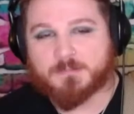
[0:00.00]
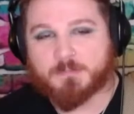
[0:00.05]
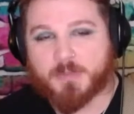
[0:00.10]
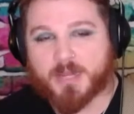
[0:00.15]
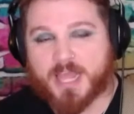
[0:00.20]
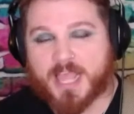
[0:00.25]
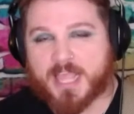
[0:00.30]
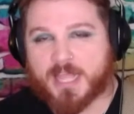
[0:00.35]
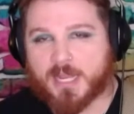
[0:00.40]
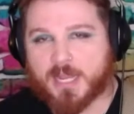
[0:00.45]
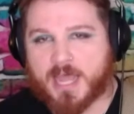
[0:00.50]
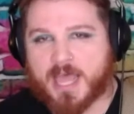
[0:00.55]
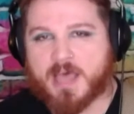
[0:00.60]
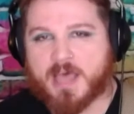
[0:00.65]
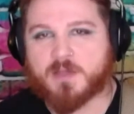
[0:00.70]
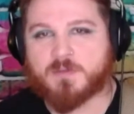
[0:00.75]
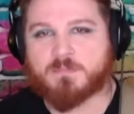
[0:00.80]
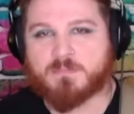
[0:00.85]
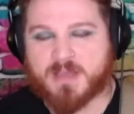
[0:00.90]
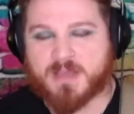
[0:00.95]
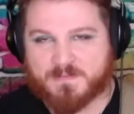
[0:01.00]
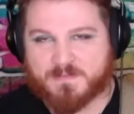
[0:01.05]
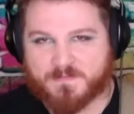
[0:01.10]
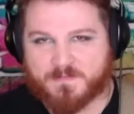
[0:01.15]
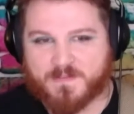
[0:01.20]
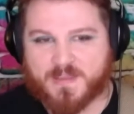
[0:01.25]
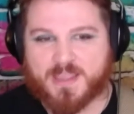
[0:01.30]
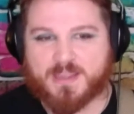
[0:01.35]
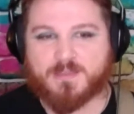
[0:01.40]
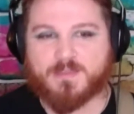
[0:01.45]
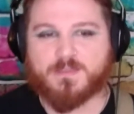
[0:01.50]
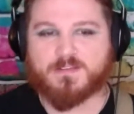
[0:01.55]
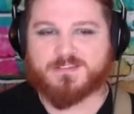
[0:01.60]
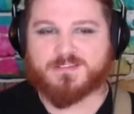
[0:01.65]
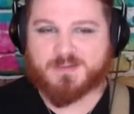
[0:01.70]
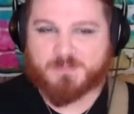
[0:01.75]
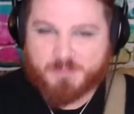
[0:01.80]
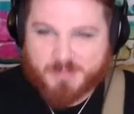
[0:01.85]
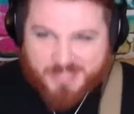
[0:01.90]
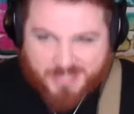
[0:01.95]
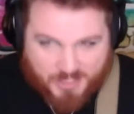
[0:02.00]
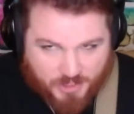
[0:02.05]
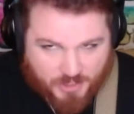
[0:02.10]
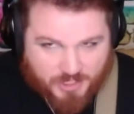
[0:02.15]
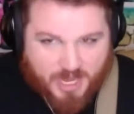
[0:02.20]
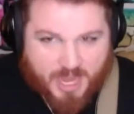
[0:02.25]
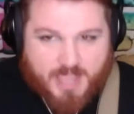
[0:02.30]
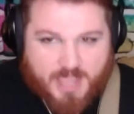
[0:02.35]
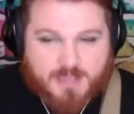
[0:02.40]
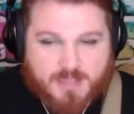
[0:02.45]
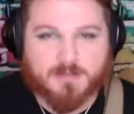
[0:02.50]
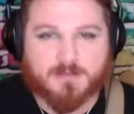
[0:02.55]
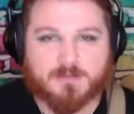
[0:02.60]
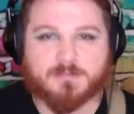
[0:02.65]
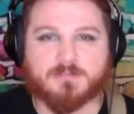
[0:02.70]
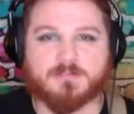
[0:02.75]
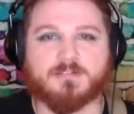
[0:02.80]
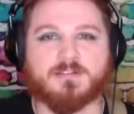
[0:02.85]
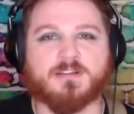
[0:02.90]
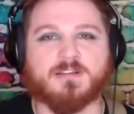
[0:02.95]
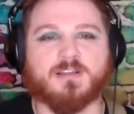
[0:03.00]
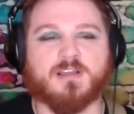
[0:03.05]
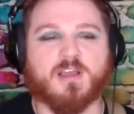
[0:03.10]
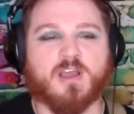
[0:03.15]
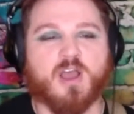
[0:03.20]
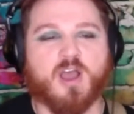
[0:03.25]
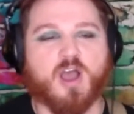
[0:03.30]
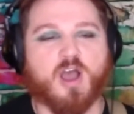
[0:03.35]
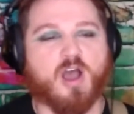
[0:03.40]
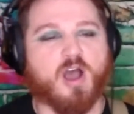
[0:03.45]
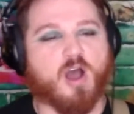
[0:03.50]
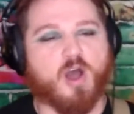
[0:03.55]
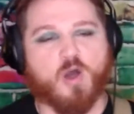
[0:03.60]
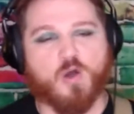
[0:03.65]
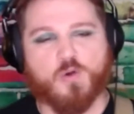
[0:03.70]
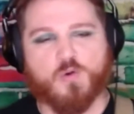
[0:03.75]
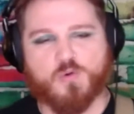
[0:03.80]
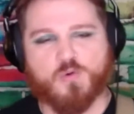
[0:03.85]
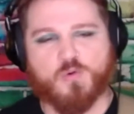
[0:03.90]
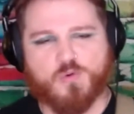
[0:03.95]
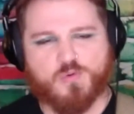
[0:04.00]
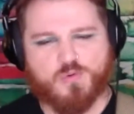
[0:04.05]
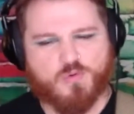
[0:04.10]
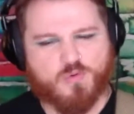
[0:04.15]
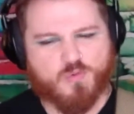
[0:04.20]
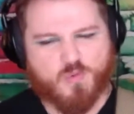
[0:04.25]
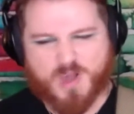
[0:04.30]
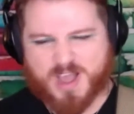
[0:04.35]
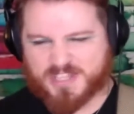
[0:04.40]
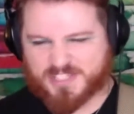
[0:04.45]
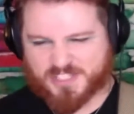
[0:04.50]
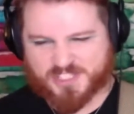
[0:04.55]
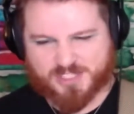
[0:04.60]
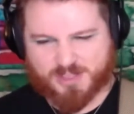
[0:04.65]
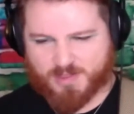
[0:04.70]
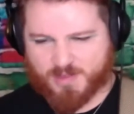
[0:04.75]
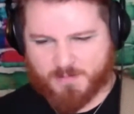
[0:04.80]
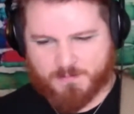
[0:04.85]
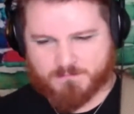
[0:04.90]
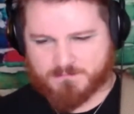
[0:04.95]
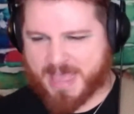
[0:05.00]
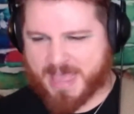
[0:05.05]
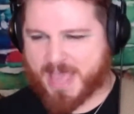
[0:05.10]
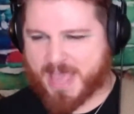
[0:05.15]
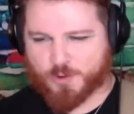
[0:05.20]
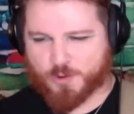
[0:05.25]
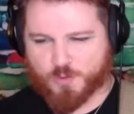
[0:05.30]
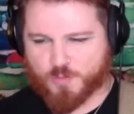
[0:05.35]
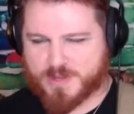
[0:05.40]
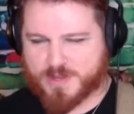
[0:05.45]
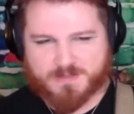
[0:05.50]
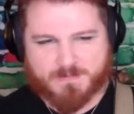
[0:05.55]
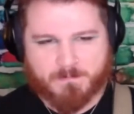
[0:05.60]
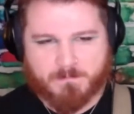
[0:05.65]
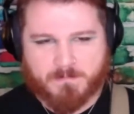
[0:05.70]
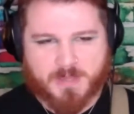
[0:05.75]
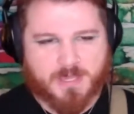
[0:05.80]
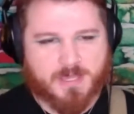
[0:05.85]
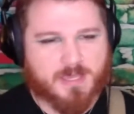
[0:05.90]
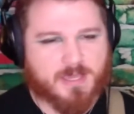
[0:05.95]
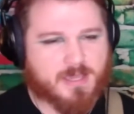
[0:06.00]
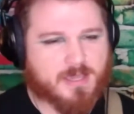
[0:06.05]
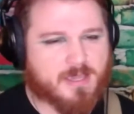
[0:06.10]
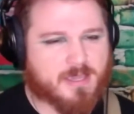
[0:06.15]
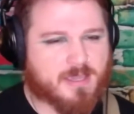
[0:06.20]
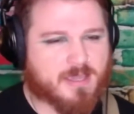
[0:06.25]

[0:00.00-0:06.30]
But I allowed my faith to be shaken. Oh, what's the matter with me?